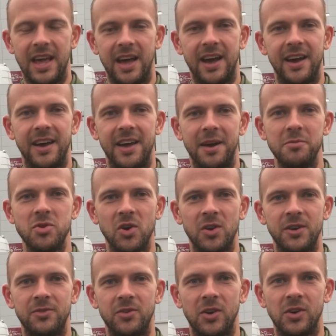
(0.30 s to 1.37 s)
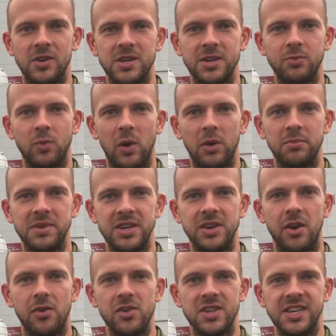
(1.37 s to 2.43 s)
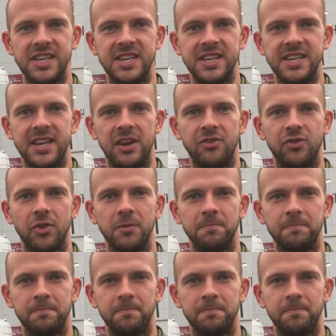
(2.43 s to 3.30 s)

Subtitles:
Hi, I'm Jordan Rhodes. Welcome to Norwich City Central.